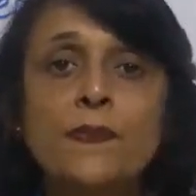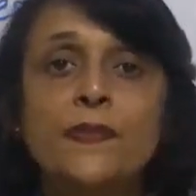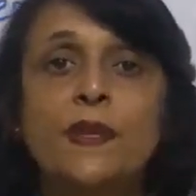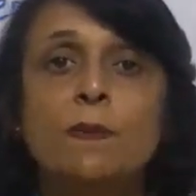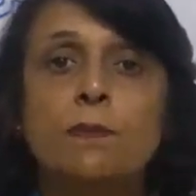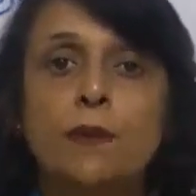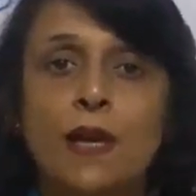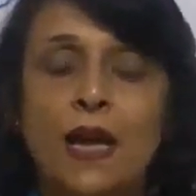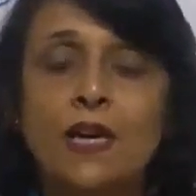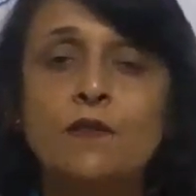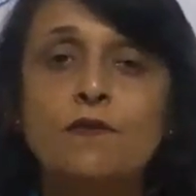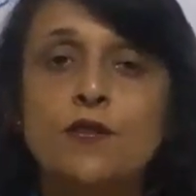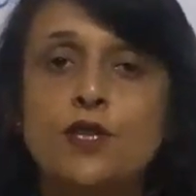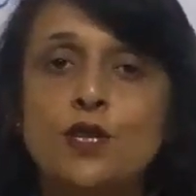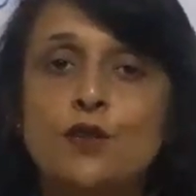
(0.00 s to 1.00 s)
the
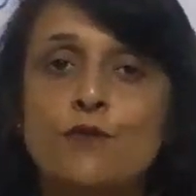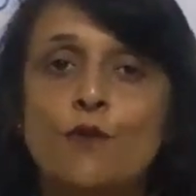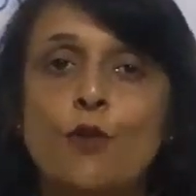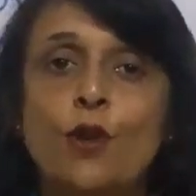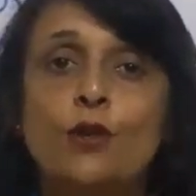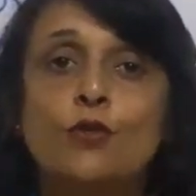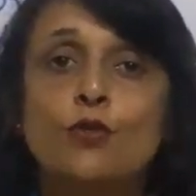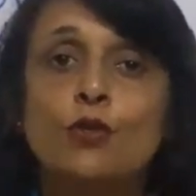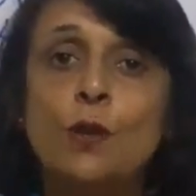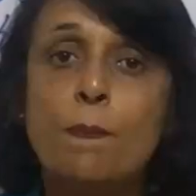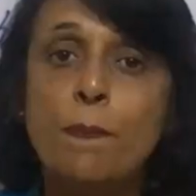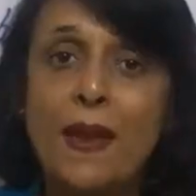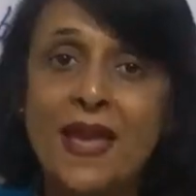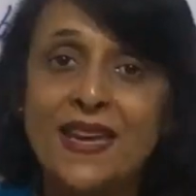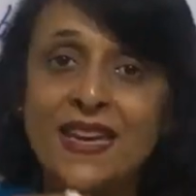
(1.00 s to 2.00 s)
blood which is flowing through the
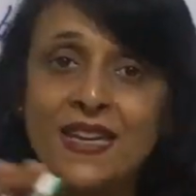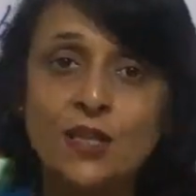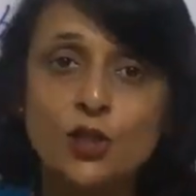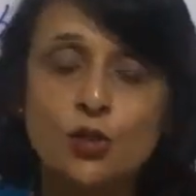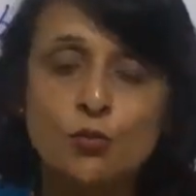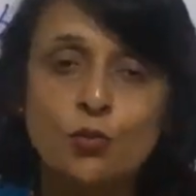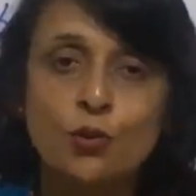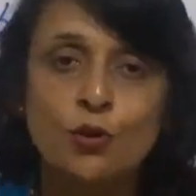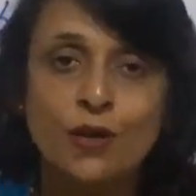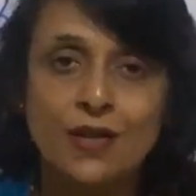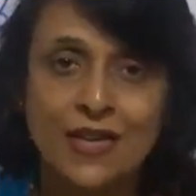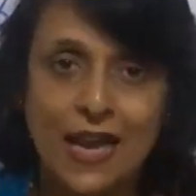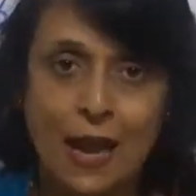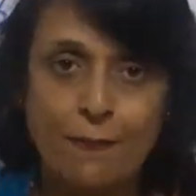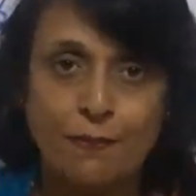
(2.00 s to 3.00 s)

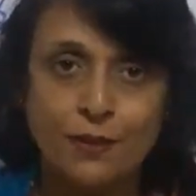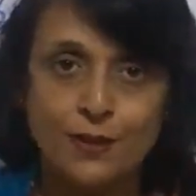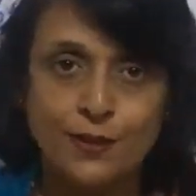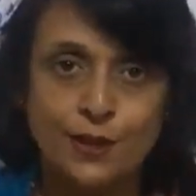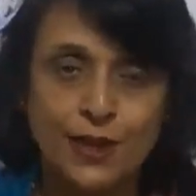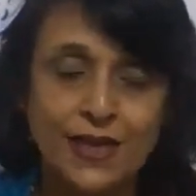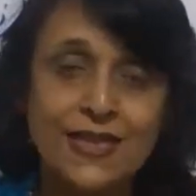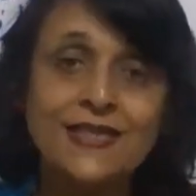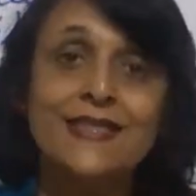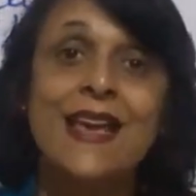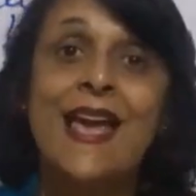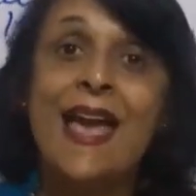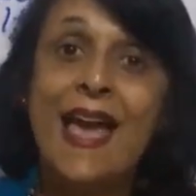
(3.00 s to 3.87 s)
peritubular capillaries